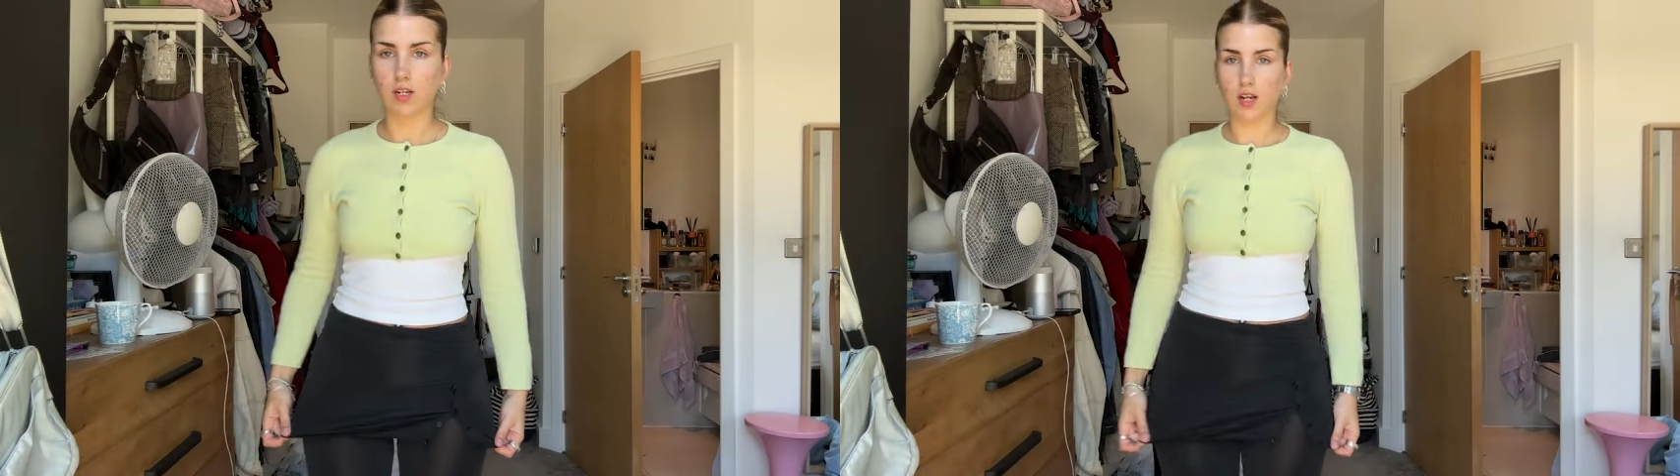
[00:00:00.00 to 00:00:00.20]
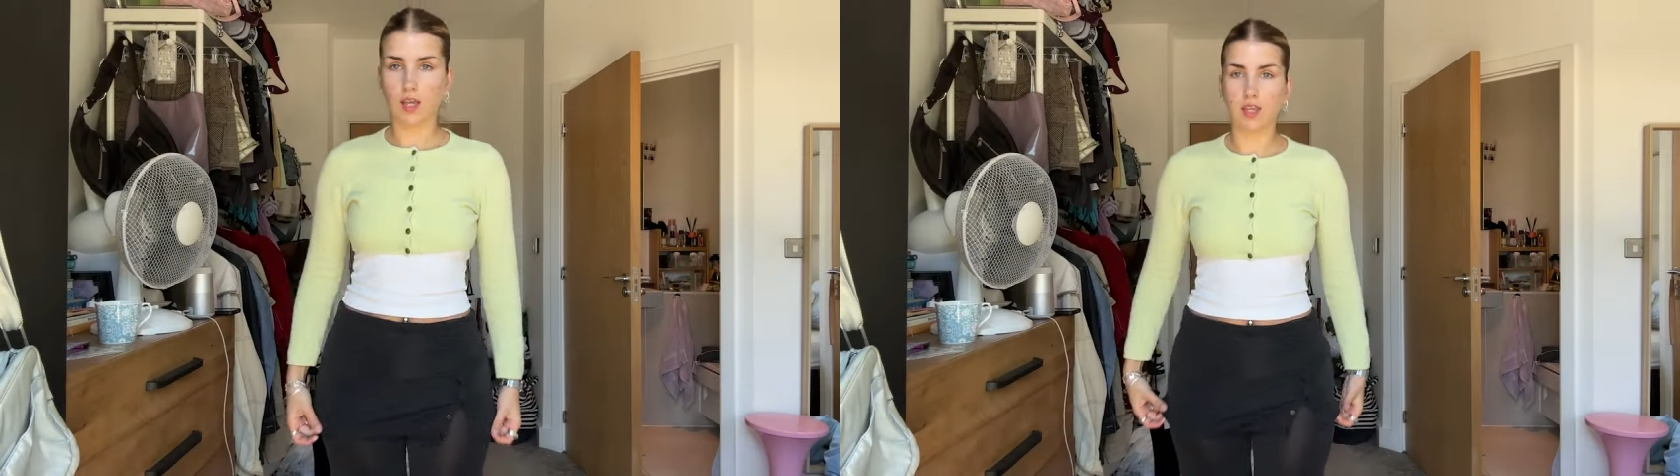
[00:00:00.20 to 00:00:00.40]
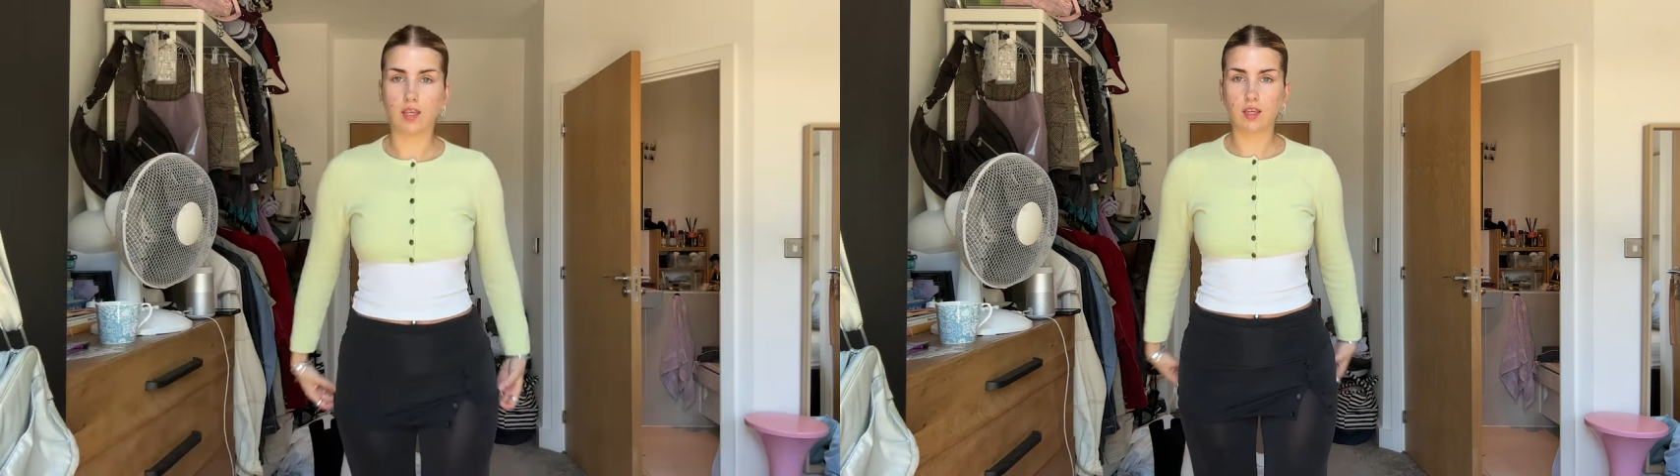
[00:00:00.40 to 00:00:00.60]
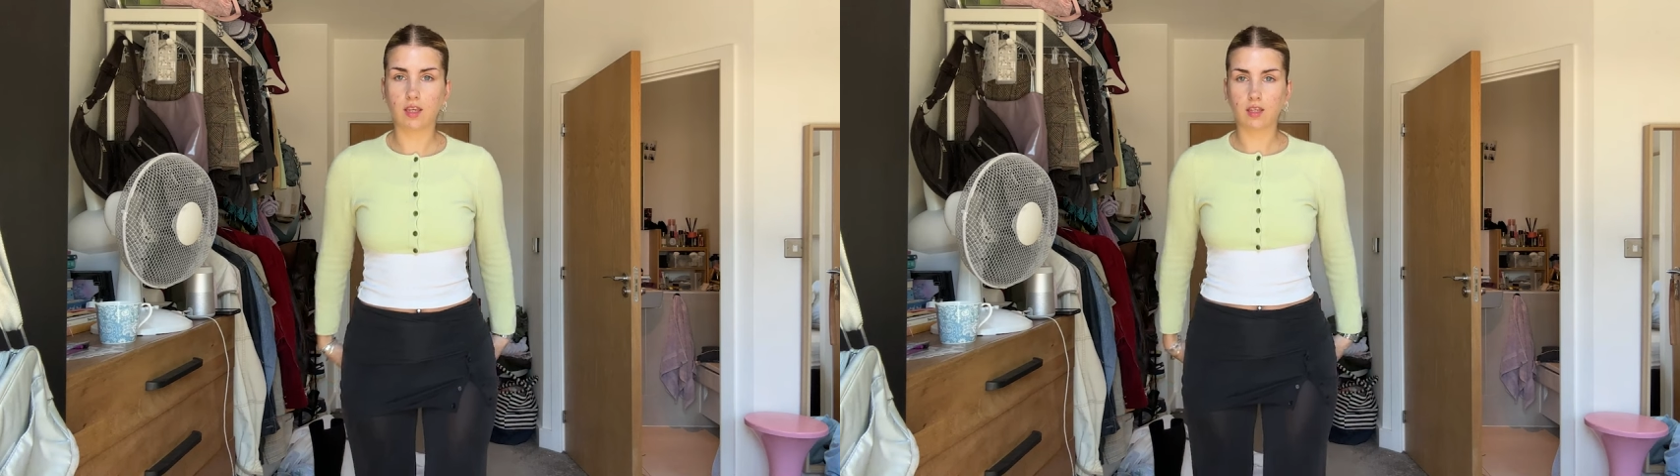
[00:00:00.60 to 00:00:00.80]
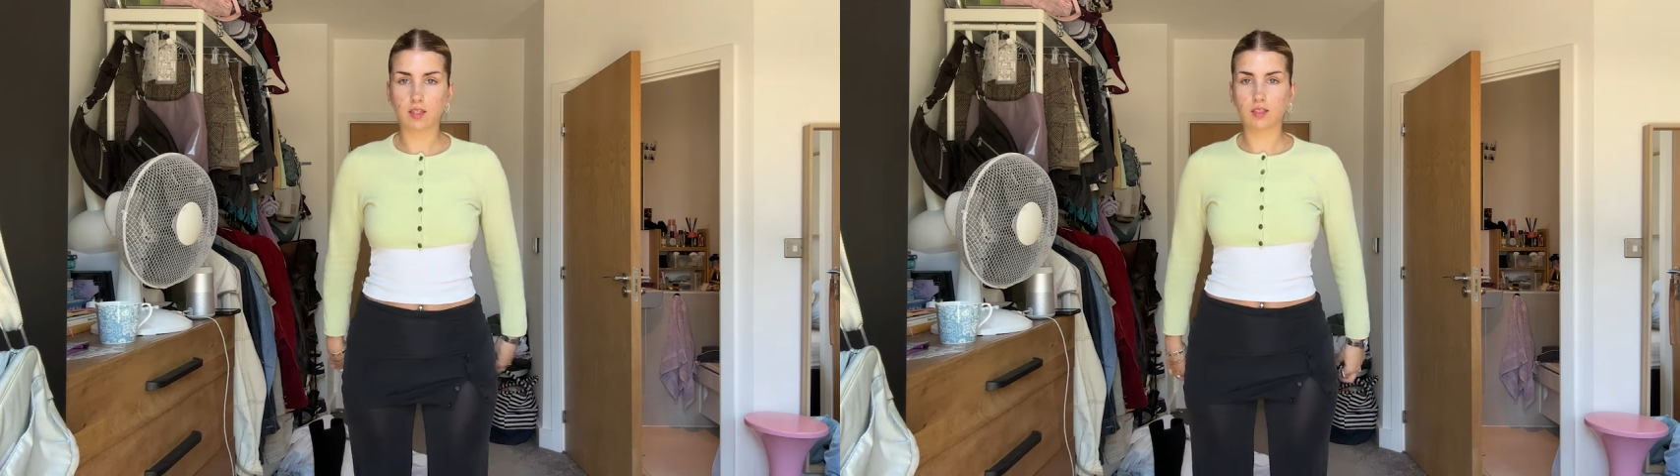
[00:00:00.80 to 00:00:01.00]
are like
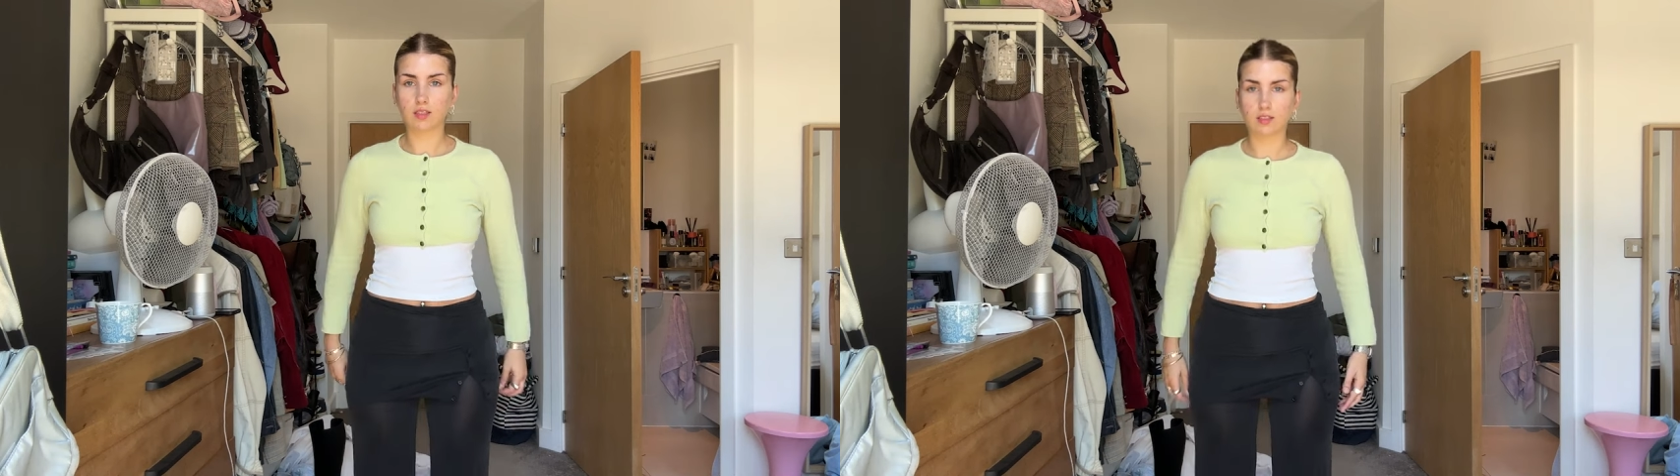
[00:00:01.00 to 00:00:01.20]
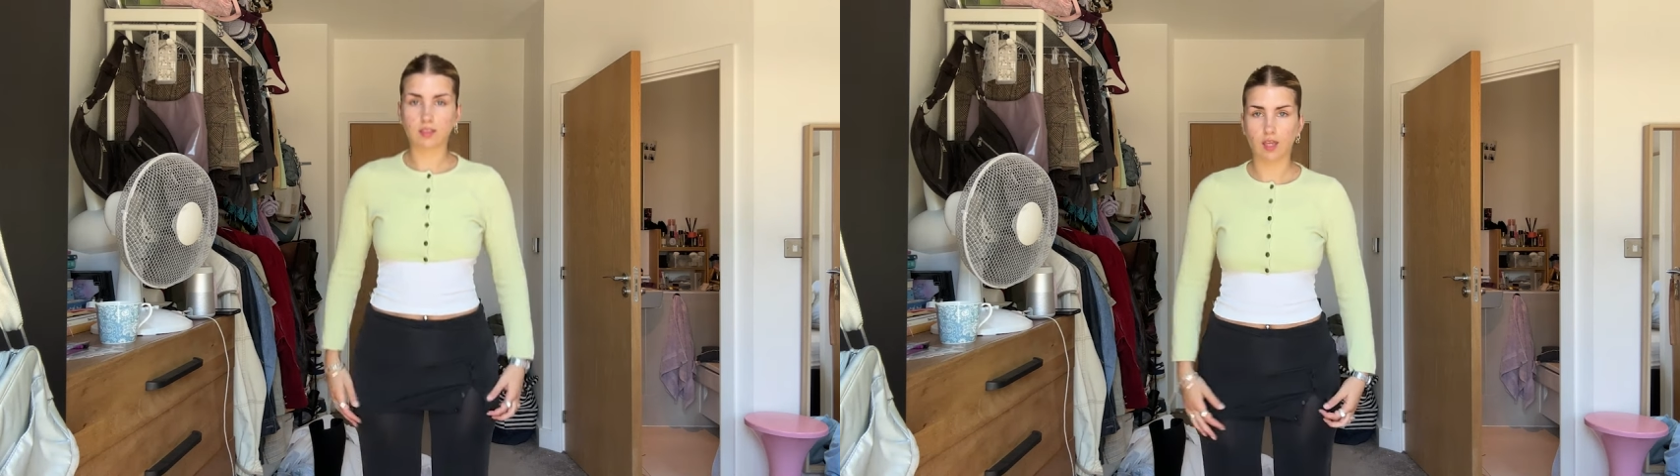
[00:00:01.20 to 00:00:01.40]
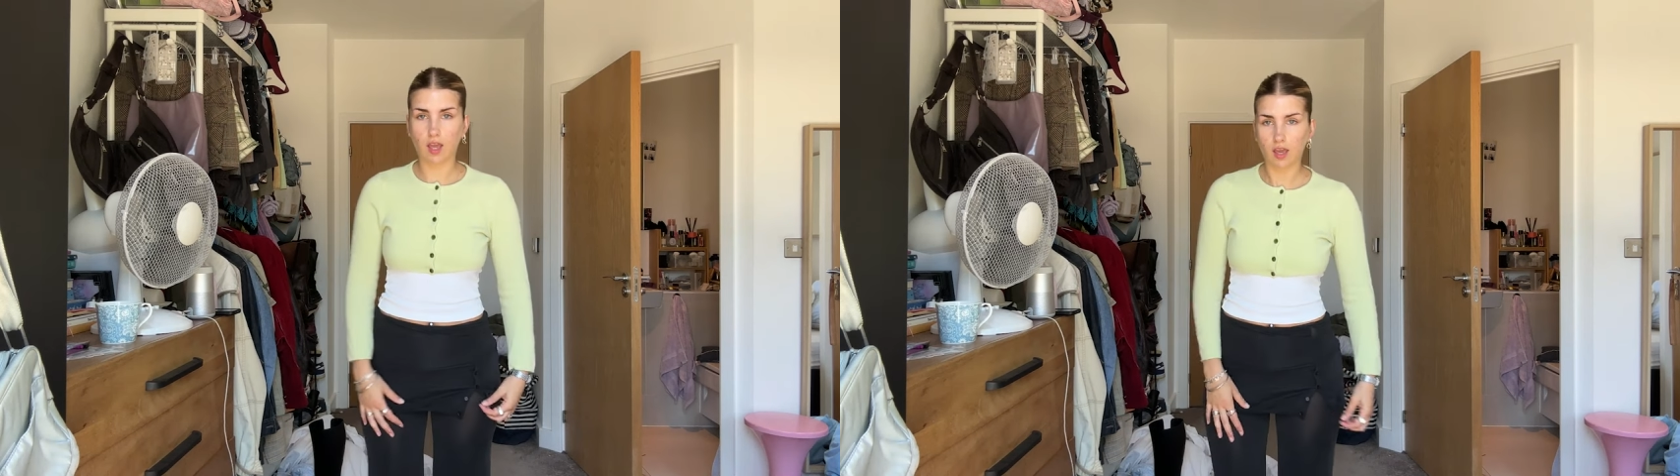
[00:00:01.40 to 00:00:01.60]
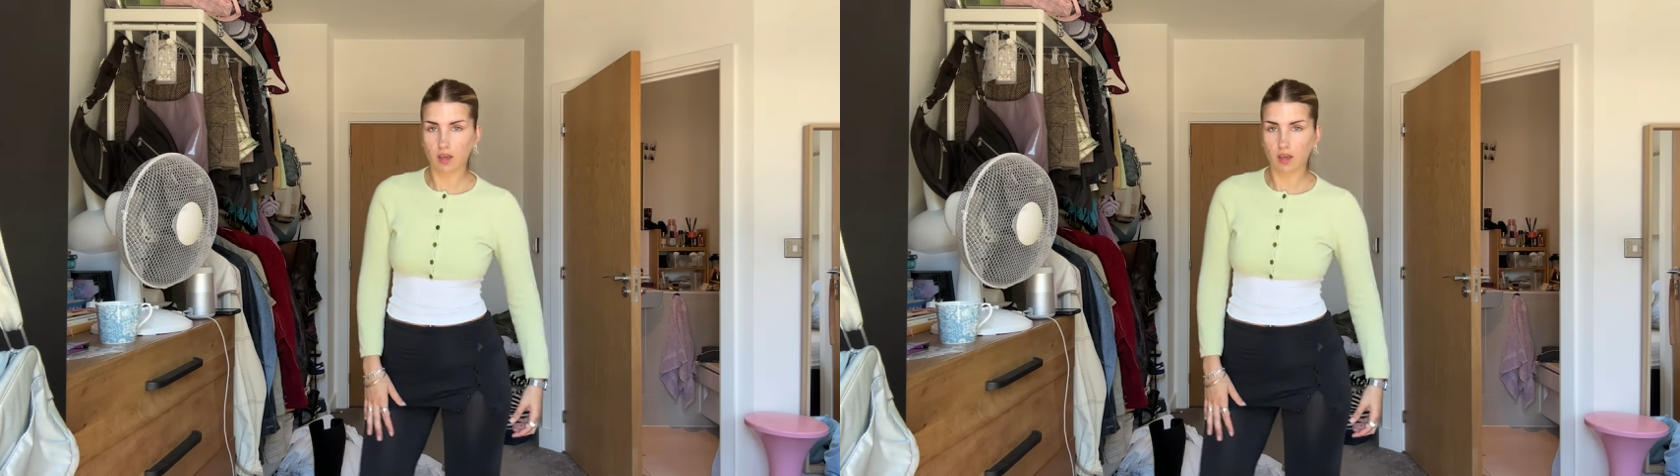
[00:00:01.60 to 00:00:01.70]
skirt